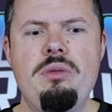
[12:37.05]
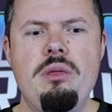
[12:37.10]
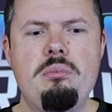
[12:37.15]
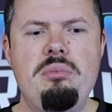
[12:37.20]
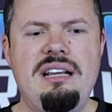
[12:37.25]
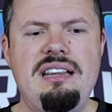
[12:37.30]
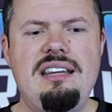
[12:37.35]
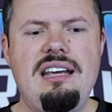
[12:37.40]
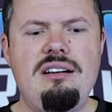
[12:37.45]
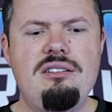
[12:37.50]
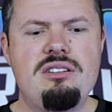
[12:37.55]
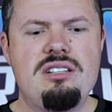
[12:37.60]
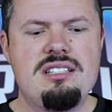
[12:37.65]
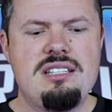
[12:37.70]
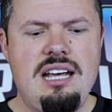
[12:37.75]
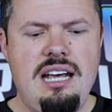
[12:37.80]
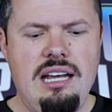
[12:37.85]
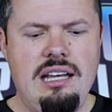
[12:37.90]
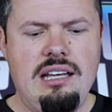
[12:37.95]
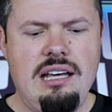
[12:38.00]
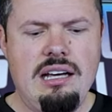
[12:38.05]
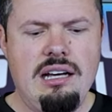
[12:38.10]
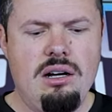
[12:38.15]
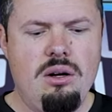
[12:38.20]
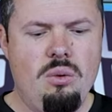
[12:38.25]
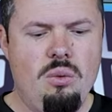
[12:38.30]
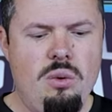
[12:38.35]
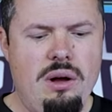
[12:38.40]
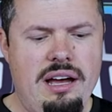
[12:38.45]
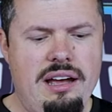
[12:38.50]
But they're taking
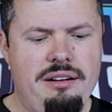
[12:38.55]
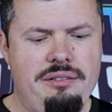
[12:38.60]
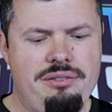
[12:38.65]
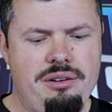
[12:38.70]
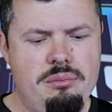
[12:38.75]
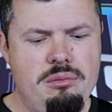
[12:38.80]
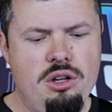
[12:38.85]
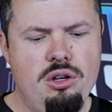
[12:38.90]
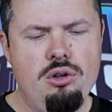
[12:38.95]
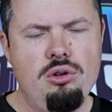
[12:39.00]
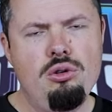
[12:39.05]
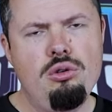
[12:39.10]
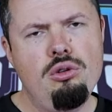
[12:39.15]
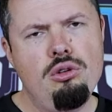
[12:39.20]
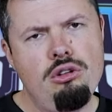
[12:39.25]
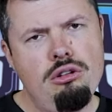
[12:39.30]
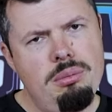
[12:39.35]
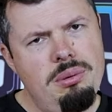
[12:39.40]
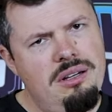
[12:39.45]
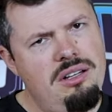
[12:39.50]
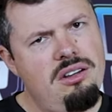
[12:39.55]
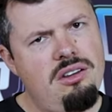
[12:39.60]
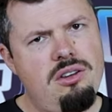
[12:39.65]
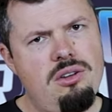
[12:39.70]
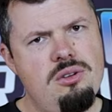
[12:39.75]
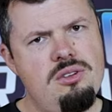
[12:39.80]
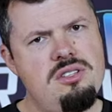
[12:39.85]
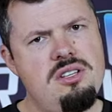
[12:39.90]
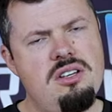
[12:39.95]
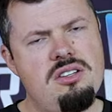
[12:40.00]
away from the uber
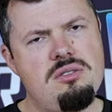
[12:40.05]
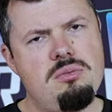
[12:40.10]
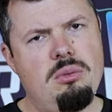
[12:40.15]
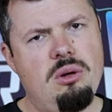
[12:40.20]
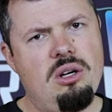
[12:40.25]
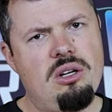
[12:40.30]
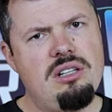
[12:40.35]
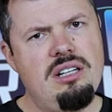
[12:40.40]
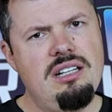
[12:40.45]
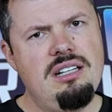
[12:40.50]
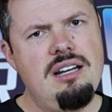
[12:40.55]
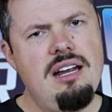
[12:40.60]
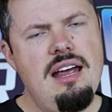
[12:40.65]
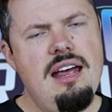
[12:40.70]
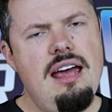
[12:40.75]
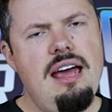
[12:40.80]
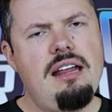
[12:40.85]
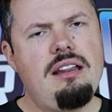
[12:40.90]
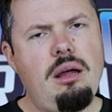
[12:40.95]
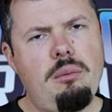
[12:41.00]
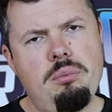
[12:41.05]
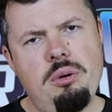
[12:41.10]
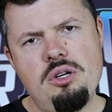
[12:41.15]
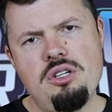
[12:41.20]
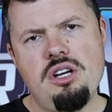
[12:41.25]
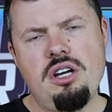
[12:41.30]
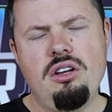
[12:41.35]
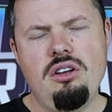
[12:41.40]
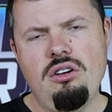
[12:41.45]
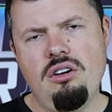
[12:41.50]
enthusiast market and they're
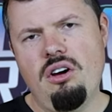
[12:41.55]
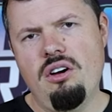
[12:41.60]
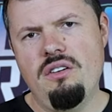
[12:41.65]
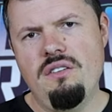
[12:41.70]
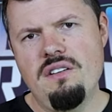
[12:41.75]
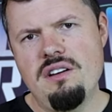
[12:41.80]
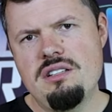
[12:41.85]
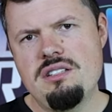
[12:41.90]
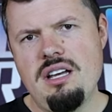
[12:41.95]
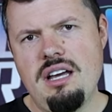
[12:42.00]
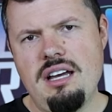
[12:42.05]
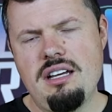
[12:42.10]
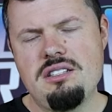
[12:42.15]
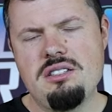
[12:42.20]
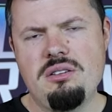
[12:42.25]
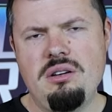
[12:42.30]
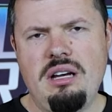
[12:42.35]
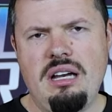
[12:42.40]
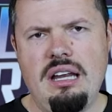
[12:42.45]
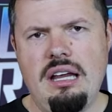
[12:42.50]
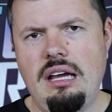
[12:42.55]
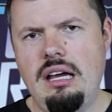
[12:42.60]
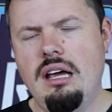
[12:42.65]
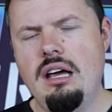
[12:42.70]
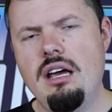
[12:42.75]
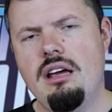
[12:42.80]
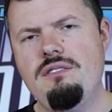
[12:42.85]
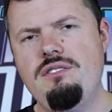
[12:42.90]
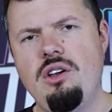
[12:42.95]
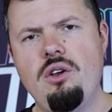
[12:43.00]
pushing you over to X3D.
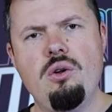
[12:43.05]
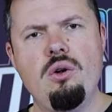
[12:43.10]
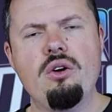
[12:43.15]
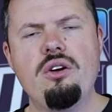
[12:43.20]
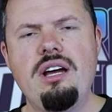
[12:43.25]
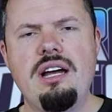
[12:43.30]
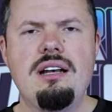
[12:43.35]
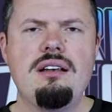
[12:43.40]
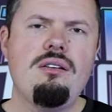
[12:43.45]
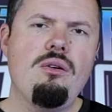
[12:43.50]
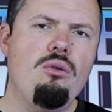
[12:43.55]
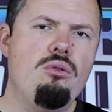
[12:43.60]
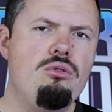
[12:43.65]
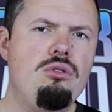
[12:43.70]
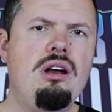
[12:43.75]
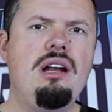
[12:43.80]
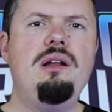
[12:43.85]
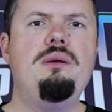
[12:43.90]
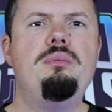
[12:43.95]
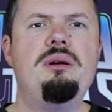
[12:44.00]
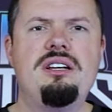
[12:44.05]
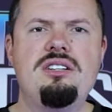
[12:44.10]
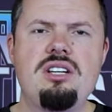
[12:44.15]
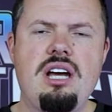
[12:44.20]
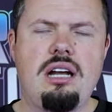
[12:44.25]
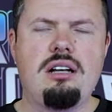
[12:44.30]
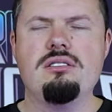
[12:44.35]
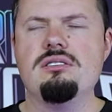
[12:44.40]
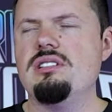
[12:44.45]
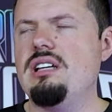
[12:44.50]
If you look at really big
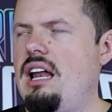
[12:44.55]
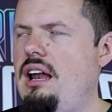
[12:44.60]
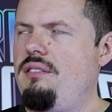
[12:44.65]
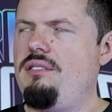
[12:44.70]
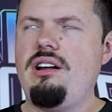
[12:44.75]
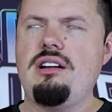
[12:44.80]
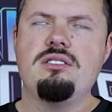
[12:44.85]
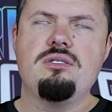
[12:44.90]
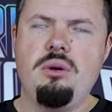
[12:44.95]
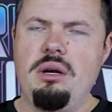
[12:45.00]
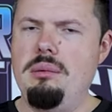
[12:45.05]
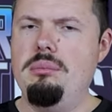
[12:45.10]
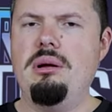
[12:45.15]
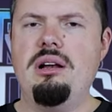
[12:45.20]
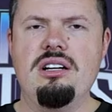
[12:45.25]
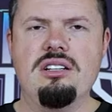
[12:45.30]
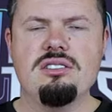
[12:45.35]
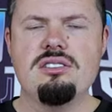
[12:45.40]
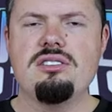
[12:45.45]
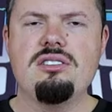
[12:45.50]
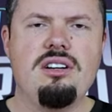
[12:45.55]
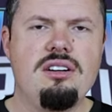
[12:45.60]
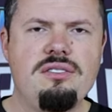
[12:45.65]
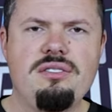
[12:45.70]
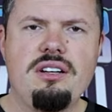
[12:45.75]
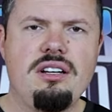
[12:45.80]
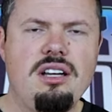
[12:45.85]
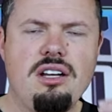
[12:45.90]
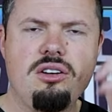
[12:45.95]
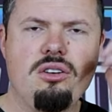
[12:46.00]
channels that have like 20 billion
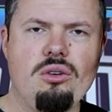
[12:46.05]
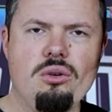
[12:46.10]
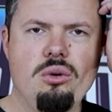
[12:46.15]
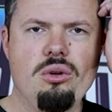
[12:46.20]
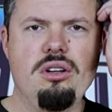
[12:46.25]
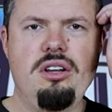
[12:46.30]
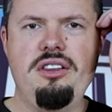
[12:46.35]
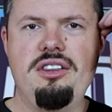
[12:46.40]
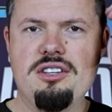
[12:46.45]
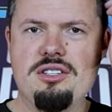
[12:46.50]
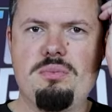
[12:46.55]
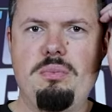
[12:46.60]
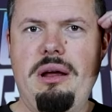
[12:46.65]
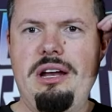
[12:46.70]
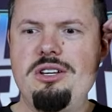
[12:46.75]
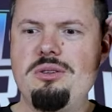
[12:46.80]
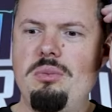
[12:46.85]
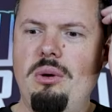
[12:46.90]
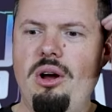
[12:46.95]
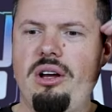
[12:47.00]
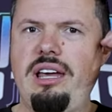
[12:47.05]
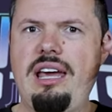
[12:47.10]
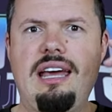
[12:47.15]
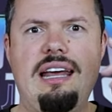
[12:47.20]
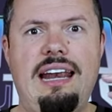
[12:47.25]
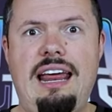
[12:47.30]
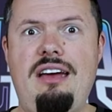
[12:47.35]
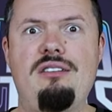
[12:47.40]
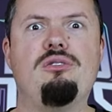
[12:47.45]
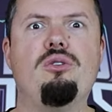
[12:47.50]
staff and can do all of this benchmarking
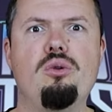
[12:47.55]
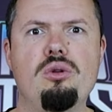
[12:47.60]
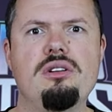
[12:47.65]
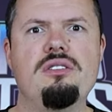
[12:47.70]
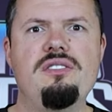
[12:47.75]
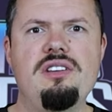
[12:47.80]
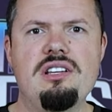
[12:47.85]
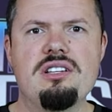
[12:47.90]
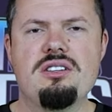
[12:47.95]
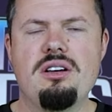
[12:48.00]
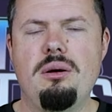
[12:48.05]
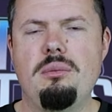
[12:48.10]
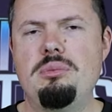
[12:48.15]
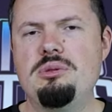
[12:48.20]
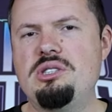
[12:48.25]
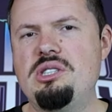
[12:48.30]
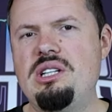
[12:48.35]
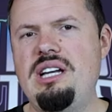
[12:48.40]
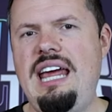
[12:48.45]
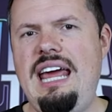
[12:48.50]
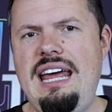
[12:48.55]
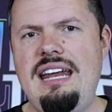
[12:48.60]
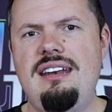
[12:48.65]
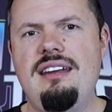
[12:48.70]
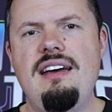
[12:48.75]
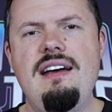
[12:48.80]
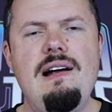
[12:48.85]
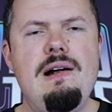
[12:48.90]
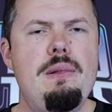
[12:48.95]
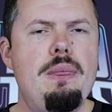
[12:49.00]
and have all of these samples on
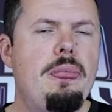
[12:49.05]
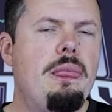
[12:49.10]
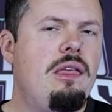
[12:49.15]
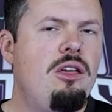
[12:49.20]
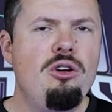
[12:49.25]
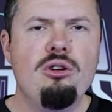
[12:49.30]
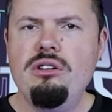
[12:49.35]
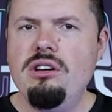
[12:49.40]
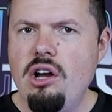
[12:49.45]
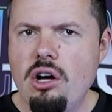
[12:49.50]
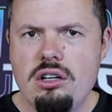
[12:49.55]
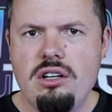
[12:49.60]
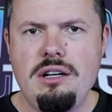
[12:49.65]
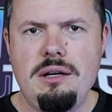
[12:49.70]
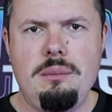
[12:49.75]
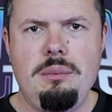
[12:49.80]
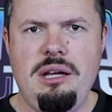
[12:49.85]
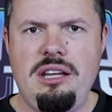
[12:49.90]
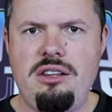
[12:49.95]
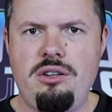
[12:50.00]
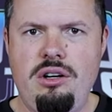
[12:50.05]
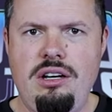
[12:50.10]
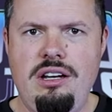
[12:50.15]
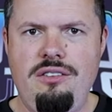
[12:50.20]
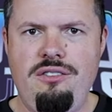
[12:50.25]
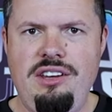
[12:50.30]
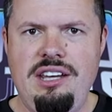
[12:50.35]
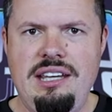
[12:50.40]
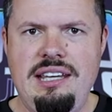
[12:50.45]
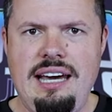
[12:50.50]
hand, you're not going to be
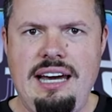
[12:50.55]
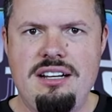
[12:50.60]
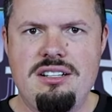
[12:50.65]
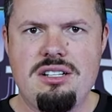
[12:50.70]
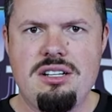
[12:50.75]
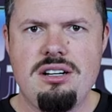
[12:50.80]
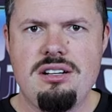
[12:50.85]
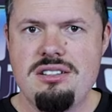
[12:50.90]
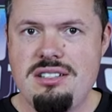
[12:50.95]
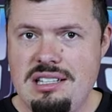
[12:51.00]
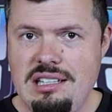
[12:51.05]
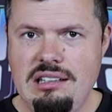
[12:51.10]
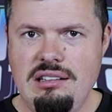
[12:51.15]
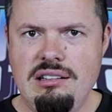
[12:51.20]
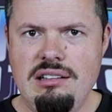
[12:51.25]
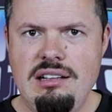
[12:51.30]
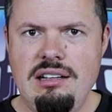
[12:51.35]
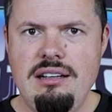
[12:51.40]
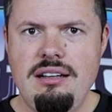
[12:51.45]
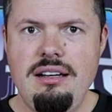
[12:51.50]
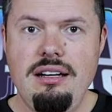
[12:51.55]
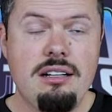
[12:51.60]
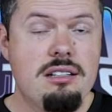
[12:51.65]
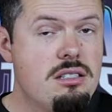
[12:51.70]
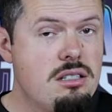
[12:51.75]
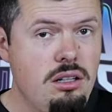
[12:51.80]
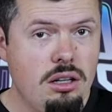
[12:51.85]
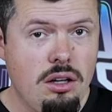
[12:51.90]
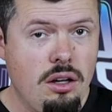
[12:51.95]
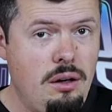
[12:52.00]
3D Vcache still. It's
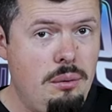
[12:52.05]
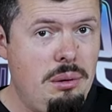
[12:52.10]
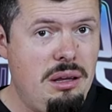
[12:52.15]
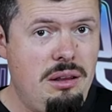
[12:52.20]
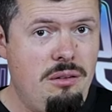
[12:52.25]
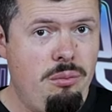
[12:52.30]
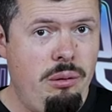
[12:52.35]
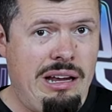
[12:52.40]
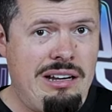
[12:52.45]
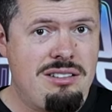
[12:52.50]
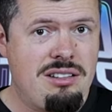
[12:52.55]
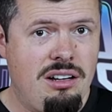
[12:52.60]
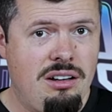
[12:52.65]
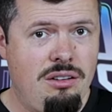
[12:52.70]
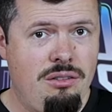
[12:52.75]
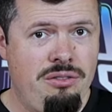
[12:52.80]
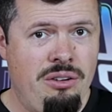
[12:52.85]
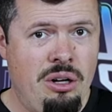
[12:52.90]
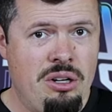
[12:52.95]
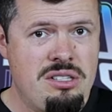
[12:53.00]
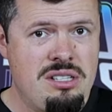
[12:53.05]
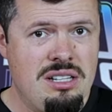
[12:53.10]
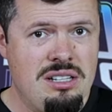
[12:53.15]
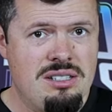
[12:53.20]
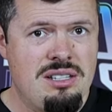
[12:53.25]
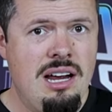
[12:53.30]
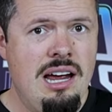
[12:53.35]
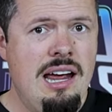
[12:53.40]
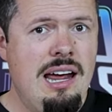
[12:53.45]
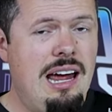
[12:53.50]
still going to be the best and the
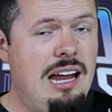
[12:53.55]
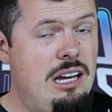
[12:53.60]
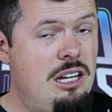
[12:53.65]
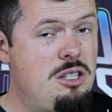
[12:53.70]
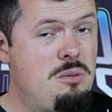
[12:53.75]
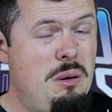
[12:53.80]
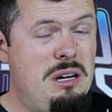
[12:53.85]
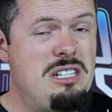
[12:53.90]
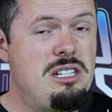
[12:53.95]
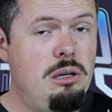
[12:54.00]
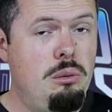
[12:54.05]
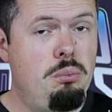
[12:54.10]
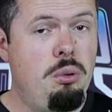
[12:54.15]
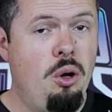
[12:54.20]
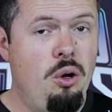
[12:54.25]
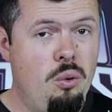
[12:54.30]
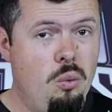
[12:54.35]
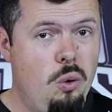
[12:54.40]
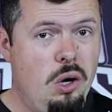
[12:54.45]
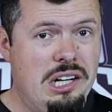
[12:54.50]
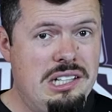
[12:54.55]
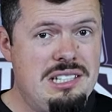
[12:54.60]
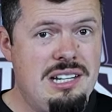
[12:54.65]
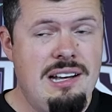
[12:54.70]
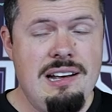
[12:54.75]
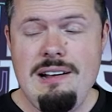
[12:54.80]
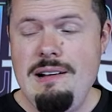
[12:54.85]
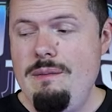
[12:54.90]
fastest, and especially per watt.